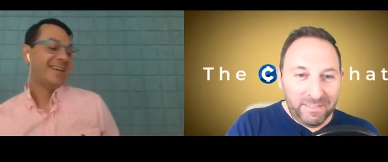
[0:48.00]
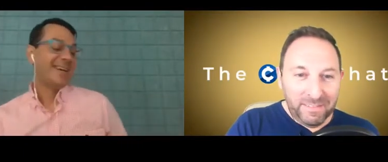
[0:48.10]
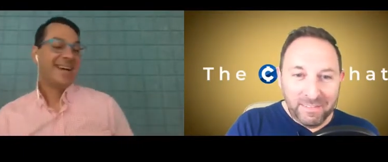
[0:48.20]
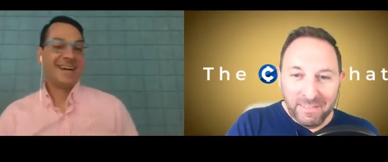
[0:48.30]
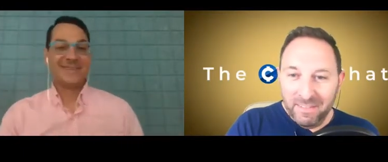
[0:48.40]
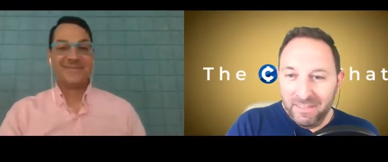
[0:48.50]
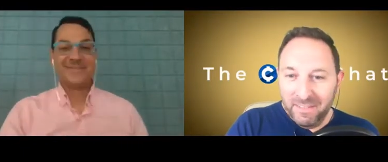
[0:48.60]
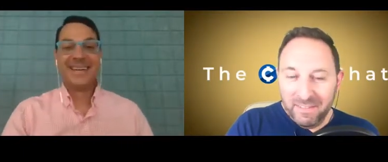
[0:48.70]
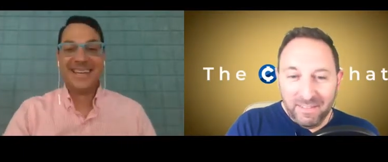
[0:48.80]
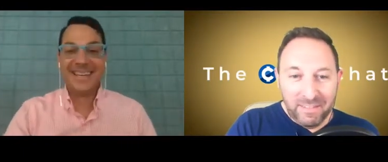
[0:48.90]
Speaker 1: Um,
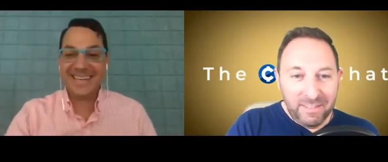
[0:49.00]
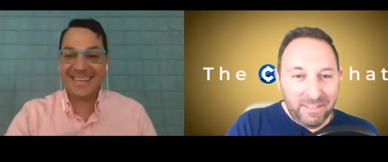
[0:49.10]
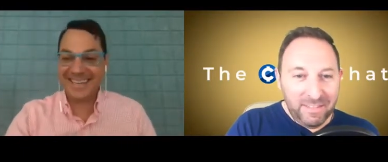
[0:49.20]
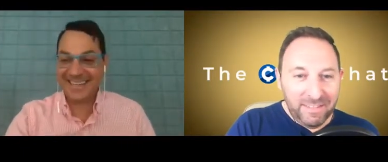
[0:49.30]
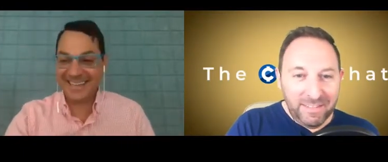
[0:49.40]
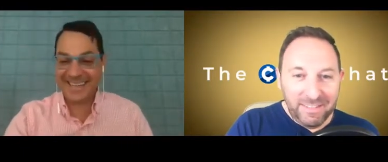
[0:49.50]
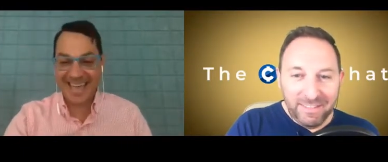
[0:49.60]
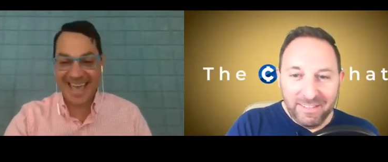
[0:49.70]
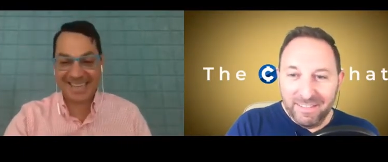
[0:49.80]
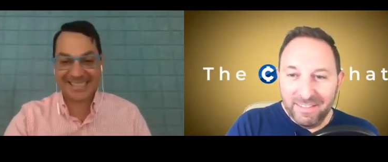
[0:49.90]

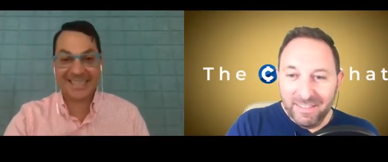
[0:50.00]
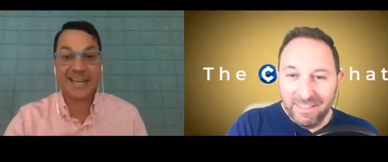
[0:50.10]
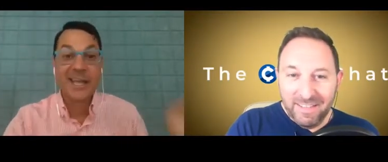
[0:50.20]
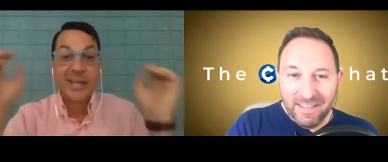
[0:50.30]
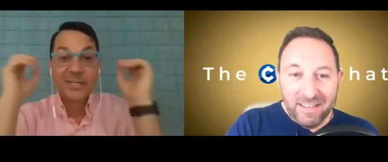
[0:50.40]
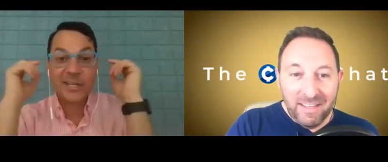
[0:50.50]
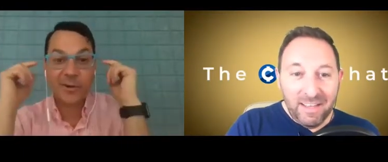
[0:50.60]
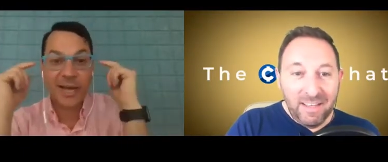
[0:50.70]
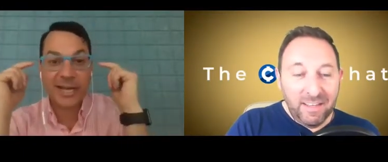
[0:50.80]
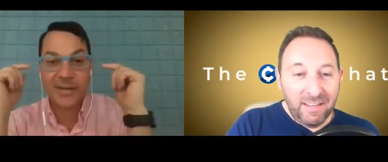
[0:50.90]
excellent. So
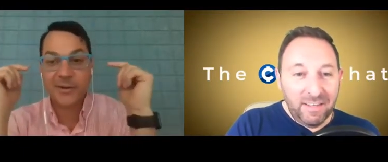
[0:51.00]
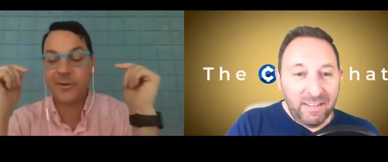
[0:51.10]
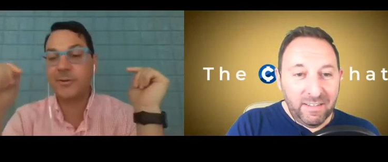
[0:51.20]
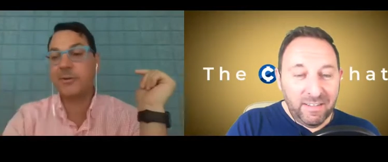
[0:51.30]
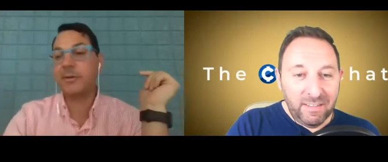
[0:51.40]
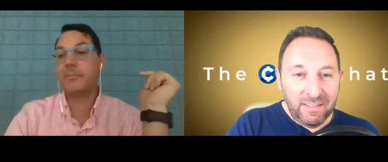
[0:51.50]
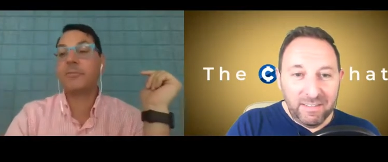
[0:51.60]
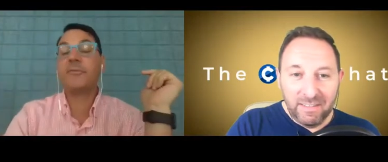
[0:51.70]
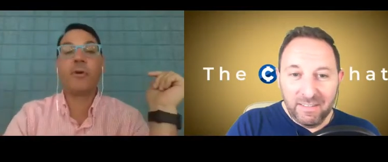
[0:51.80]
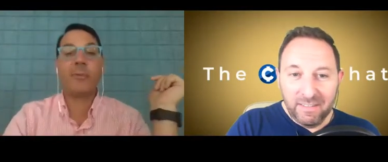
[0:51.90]
I know
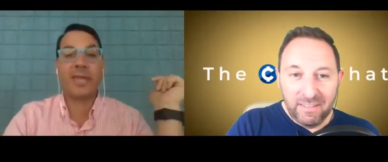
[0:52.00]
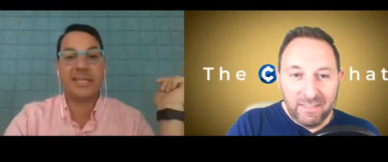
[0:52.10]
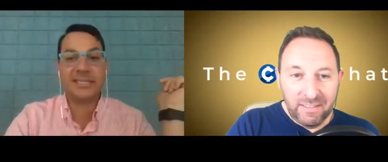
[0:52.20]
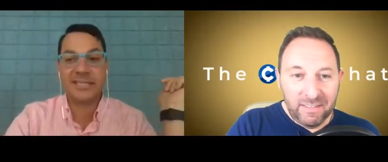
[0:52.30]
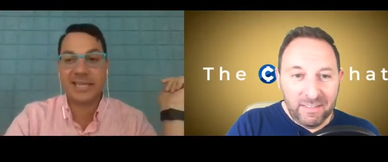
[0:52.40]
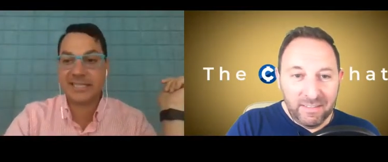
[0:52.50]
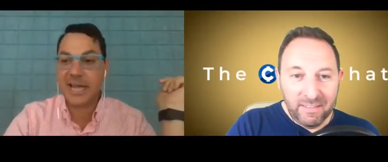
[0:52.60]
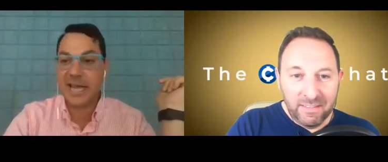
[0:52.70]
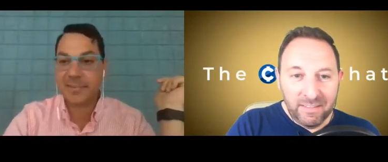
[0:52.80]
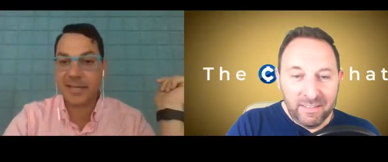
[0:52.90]
before we get into today's
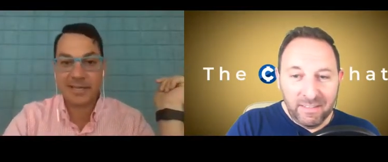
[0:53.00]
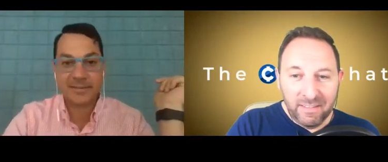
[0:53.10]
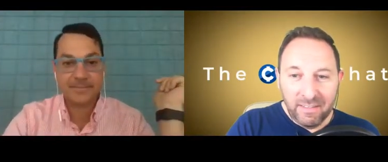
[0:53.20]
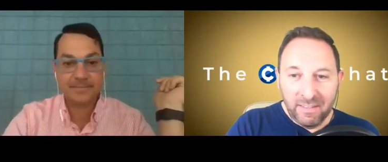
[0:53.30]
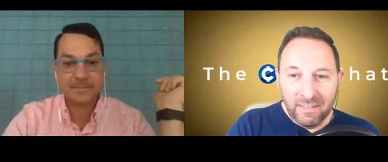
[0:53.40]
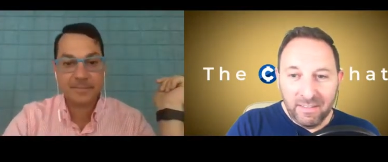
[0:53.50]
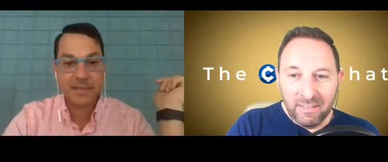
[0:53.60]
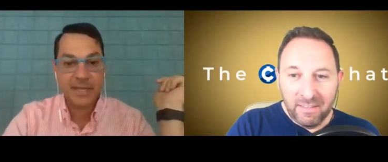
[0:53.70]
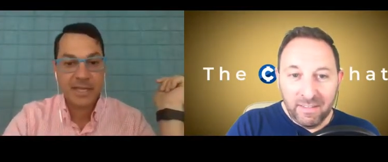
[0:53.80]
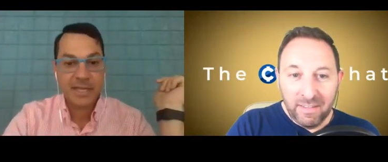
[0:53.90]
topic,
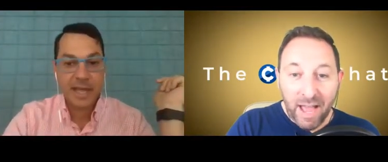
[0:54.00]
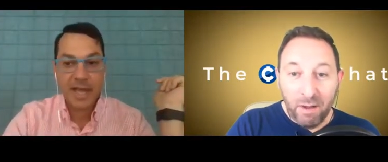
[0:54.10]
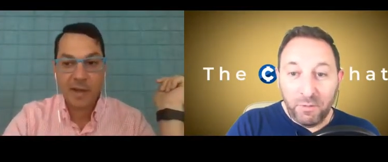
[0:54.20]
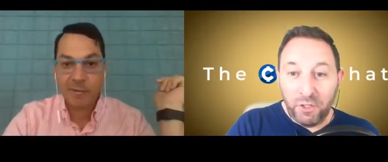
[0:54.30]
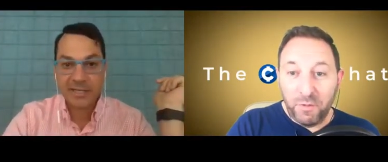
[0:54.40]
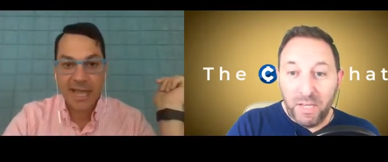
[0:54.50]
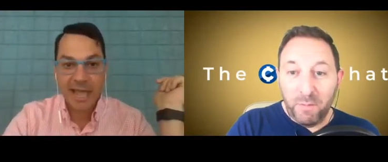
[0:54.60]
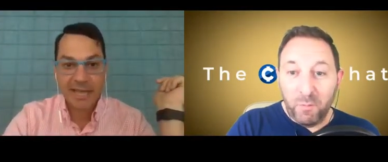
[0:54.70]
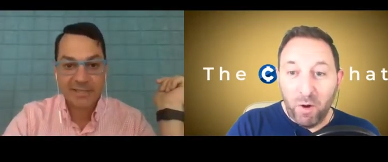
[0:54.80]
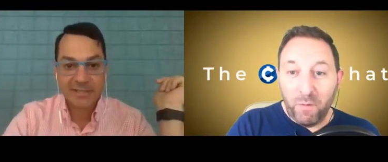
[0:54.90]
Speaker 2: how I to wanted get to
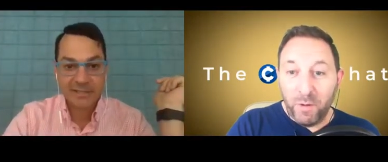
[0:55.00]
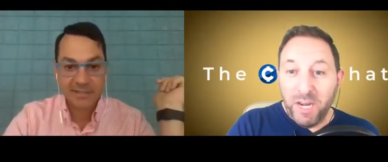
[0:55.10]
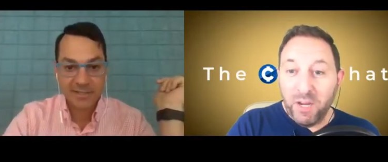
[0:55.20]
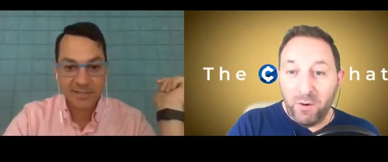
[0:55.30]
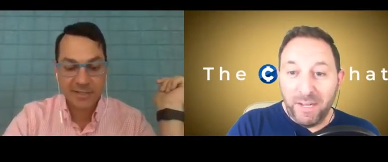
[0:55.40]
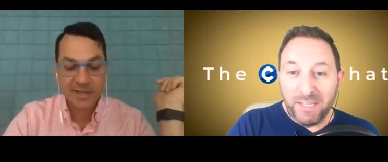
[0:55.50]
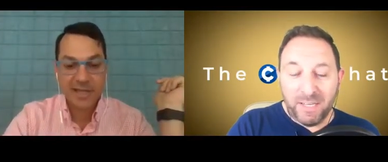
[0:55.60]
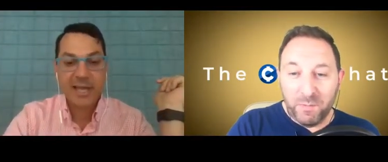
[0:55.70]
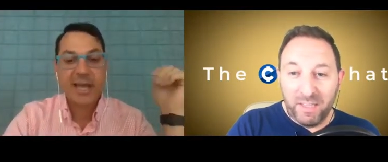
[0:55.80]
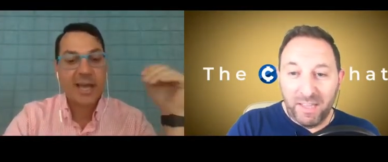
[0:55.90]
ask, more free coins,
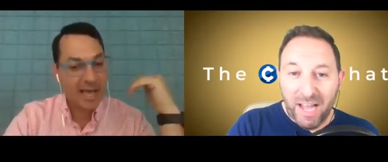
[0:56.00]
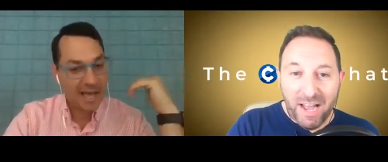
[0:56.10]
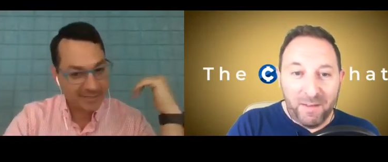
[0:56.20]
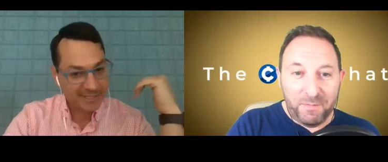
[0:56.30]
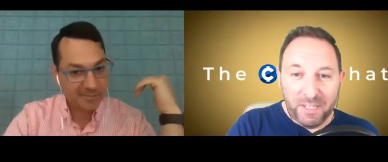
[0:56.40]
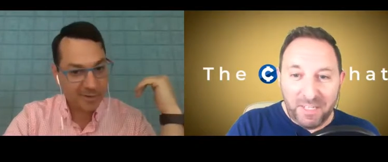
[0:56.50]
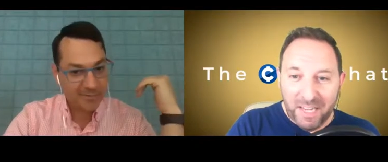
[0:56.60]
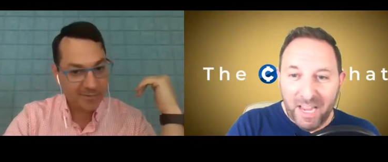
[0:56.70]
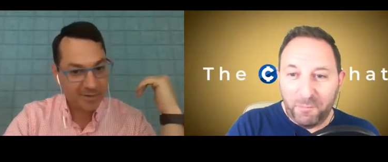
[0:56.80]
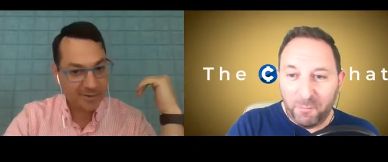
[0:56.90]
because we love to get, to more,
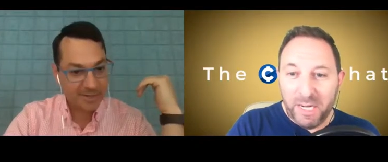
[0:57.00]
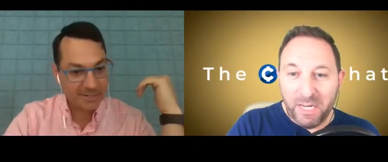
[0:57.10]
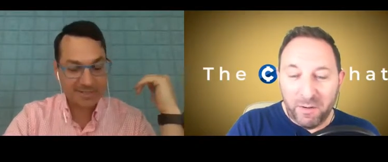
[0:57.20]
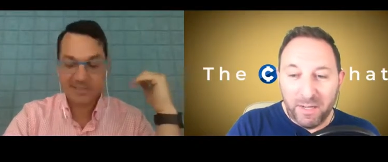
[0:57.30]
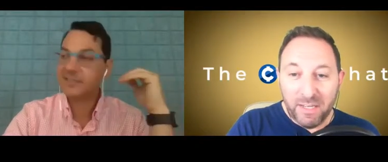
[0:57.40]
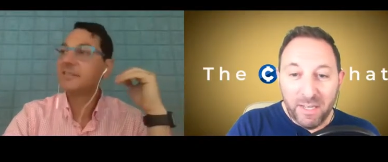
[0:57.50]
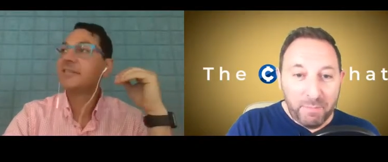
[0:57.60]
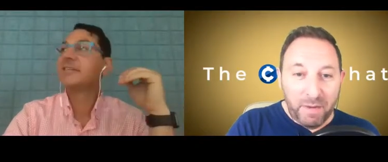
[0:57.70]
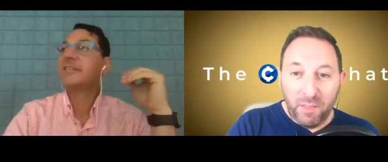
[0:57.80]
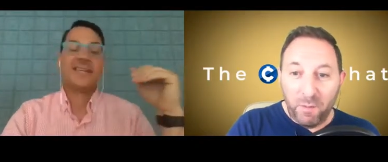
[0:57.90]
get free coins. free coins.
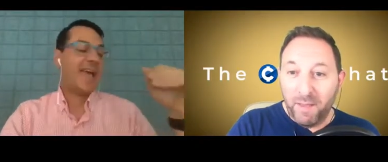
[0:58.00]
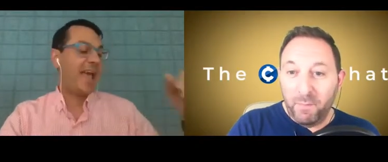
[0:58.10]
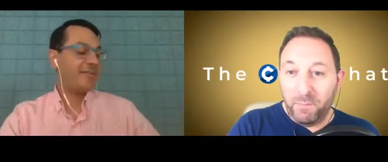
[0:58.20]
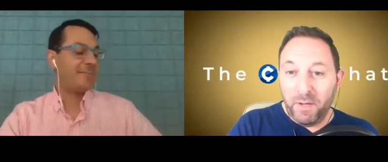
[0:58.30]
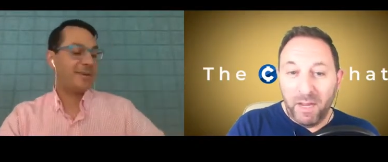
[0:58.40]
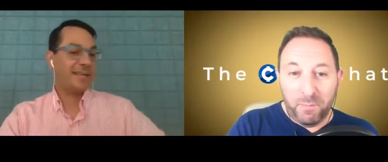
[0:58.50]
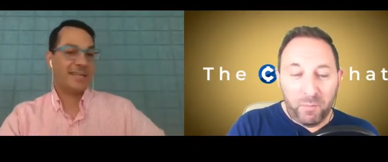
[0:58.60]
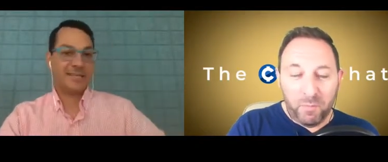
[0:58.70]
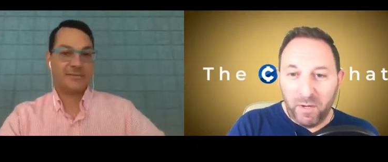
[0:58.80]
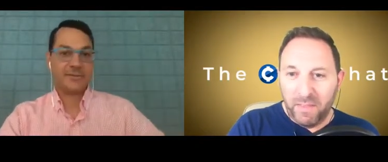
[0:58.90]
By the way, we put up
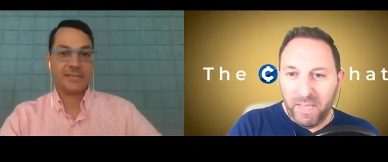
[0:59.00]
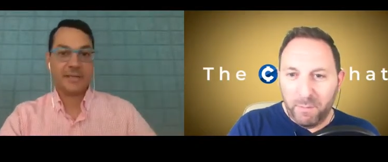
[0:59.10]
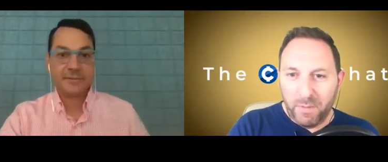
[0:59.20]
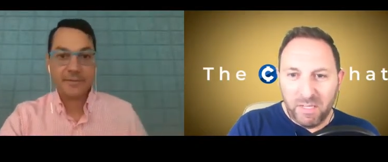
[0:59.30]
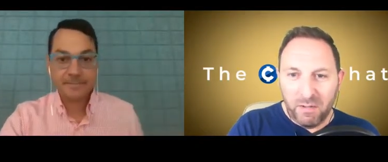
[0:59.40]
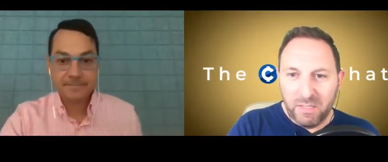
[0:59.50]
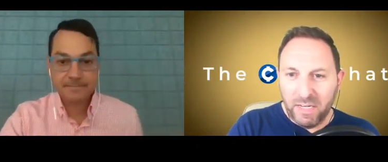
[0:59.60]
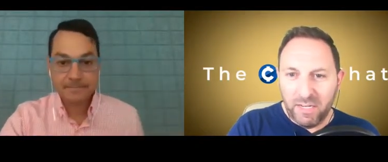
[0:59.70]
one of the episodes and it